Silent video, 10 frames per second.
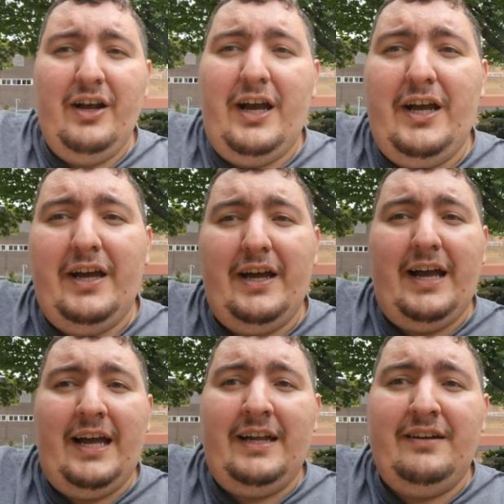
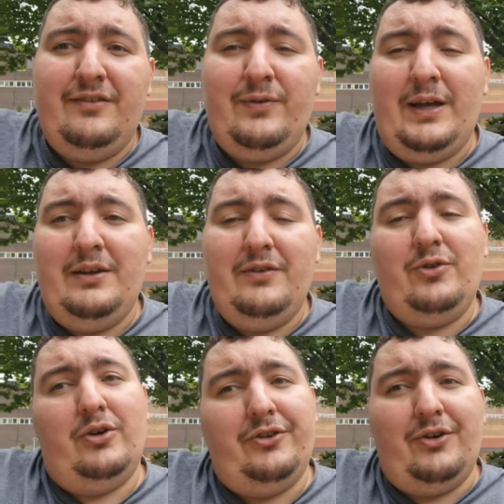And then you've
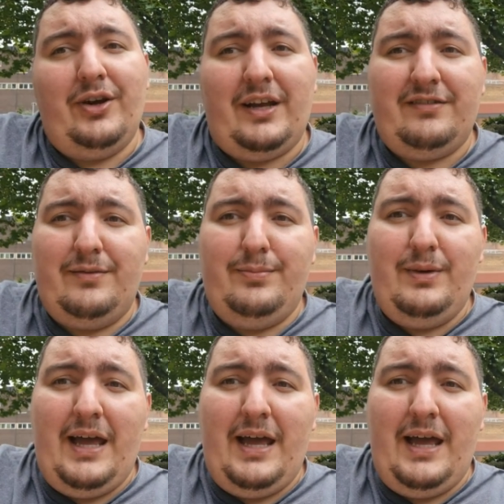got Doncaster